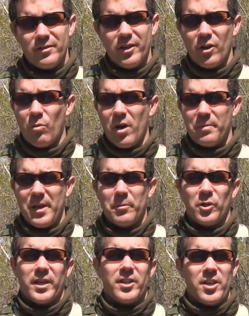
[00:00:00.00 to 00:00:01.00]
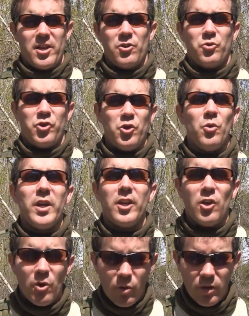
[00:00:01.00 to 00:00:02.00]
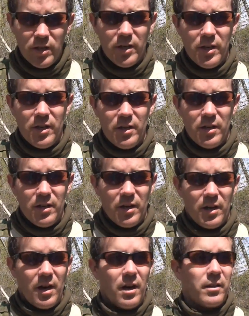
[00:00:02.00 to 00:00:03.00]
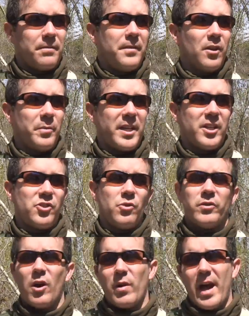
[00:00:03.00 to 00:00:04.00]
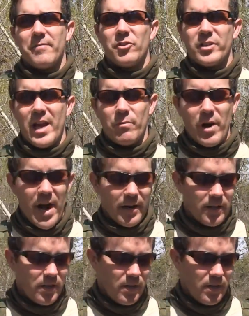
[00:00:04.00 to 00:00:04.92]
You don't want people to continue shooting you on the field because you don't have your dead rag.